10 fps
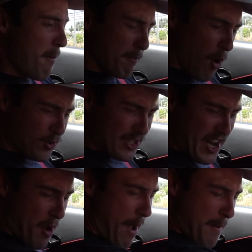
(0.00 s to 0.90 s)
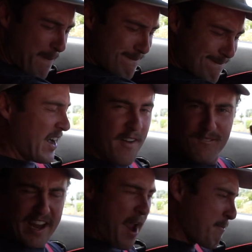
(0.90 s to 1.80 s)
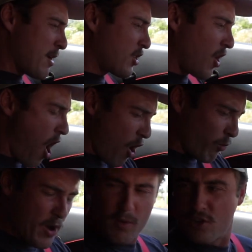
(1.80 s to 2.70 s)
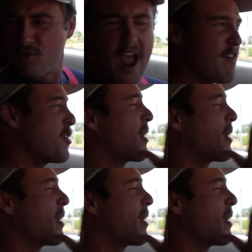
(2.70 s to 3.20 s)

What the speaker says: Boys, what's the deal, baby? We got a V8 muscle car, rear-wheel drive, and